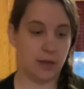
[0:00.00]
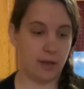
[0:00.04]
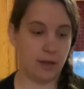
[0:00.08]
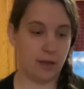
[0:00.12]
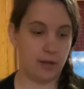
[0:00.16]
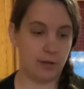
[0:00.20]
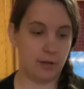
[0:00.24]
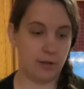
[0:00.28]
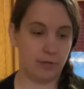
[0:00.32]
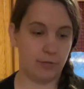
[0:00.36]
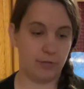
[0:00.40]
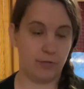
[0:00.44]

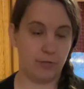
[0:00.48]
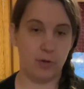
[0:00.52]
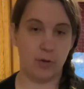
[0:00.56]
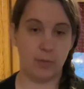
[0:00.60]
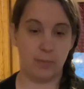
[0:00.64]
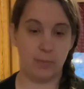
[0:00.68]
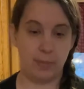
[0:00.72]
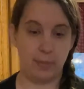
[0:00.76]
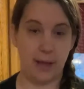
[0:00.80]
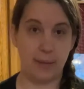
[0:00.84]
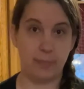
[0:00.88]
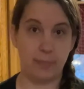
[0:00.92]
of
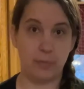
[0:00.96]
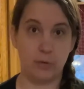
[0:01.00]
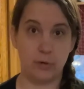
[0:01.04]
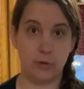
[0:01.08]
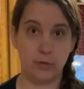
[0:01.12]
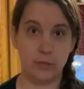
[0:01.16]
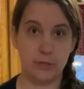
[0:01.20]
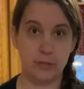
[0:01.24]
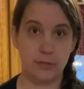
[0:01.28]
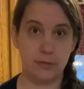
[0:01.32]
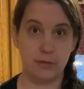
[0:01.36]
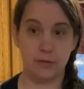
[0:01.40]

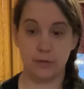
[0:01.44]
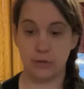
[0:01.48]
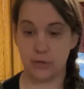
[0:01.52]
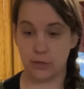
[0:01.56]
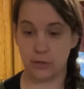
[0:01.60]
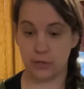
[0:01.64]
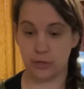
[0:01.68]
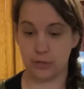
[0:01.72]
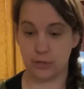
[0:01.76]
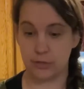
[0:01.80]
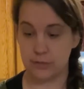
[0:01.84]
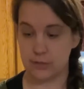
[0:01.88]
popcorn
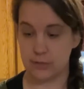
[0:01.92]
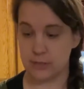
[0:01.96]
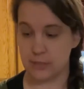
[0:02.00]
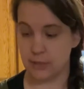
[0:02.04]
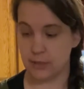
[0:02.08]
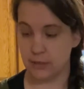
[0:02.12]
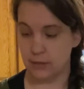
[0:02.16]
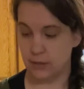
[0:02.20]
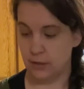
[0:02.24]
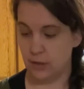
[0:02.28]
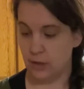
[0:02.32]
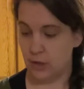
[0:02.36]
kernels,
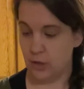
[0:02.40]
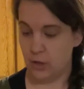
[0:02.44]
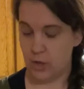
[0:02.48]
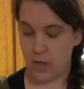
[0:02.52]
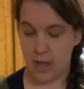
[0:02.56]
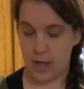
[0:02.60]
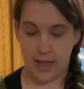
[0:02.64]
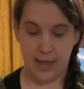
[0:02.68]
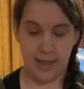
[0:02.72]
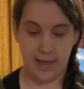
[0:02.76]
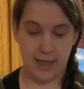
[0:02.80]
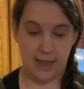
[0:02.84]

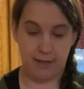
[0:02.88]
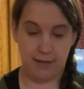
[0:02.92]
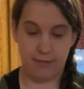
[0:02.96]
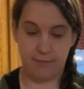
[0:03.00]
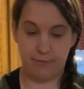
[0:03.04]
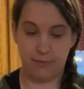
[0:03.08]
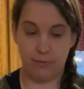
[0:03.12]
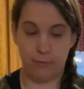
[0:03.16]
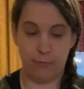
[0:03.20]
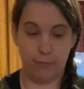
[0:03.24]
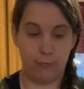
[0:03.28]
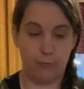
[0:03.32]
I have
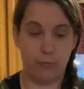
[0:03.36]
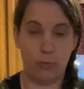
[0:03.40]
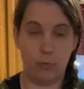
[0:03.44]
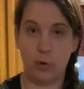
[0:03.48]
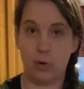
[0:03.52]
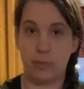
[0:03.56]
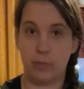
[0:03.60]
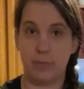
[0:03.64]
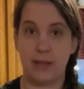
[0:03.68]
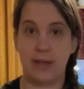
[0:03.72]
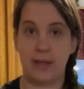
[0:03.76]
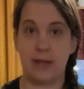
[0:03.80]

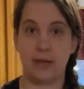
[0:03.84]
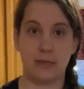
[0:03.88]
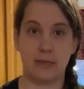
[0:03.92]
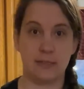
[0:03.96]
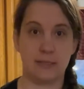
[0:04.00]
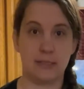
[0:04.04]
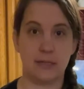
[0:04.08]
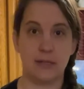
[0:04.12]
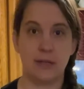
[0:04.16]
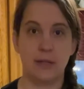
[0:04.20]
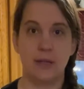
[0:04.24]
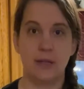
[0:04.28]
4
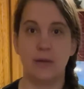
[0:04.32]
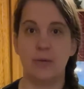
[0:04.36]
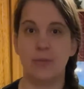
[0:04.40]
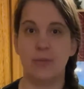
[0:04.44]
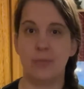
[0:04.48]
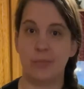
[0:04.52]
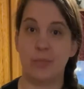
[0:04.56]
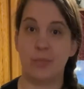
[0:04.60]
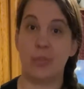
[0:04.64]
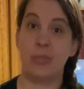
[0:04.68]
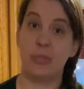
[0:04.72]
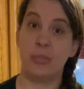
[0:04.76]
bags.
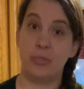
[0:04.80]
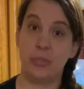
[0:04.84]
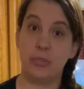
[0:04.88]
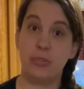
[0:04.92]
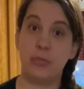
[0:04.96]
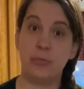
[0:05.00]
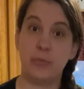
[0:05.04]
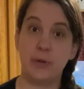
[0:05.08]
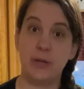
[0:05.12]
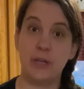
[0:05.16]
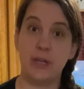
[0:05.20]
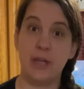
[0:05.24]

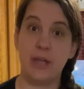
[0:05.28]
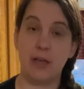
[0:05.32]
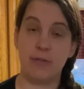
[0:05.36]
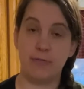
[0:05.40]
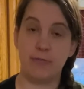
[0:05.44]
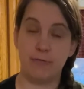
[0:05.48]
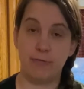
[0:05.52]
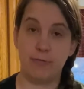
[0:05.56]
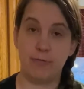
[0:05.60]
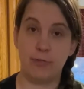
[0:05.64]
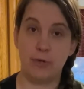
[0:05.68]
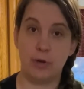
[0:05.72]
3
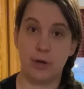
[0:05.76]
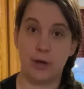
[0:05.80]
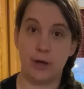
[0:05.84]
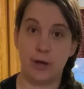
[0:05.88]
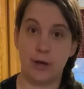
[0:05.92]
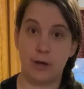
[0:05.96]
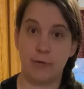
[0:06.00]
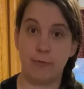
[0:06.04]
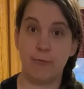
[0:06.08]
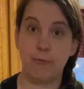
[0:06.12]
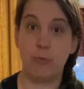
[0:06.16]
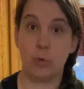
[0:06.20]
have
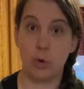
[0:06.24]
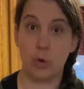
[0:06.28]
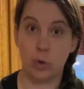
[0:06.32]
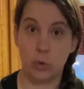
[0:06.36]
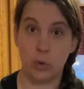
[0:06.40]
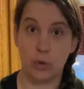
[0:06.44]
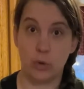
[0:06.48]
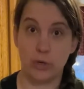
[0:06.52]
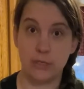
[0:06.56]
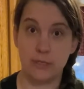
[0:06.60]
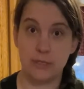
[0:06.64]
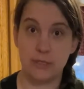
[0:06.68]
4
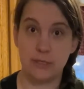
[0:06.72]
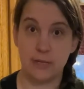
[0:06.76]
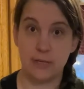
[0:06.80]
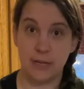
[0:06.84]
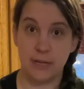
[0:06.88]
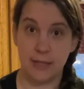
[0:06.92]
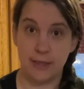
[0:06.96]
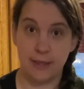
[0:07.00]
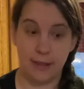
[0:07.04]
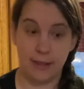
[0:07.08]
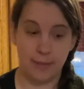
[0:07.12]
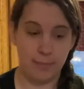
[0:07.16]
quarts
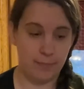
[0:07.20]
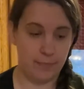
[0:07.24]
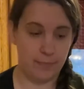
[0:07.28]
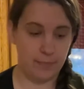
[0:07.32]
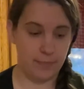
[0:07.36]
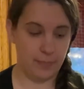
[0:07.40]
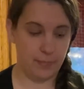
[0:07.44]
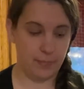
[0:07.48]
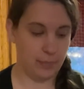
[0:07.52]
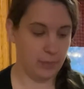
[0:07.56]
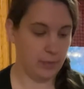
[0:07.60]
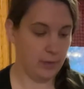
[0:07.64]
in them,
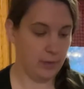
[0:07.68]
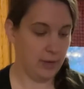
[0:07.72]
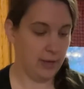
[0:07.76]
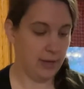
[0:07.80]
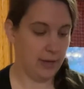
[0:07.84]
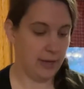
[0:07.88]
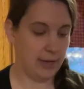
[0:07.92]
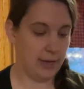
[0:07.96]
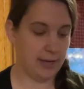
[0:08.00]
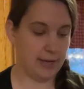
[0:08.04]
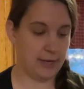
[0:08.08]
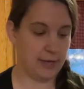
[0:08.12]

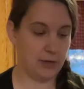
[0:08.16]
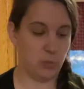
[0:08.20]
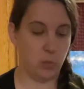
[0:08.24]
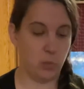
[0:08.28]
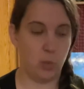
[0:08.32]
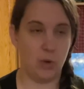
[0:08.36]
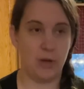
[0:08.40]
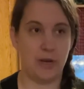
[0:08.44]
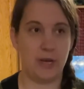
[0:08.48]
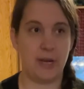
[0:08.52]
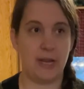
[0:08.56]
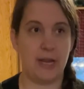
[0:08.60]
and
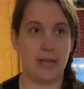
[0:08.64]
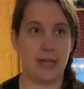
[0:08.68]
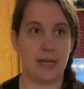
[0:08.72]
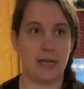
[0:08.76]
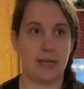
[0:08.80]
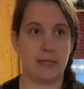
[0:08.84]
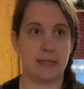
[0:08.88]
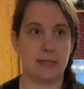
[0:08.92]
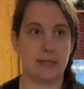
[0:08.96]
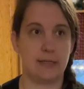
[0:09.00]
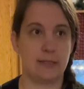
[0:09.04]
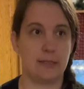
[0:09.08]
1
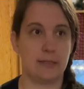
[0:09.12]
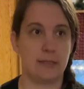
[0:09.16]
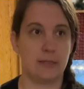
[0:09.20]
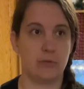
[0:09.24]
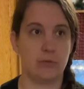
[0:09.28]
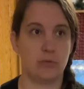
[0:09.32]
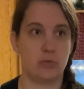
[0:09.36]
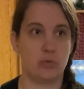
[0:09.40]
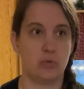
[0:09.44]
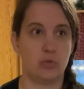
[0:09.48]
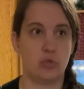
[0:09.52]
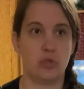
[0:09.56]
has
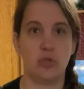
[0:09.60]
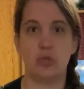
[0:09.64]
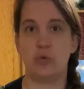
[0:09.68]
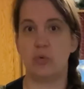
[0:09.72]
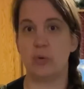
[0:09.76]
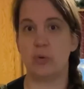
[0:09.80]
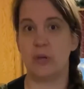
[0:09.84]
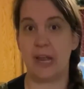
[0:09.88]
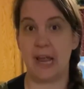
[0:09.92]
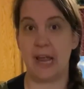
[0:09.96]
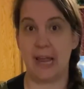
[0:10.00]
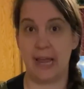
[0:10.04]

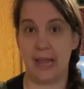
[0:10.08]
2.5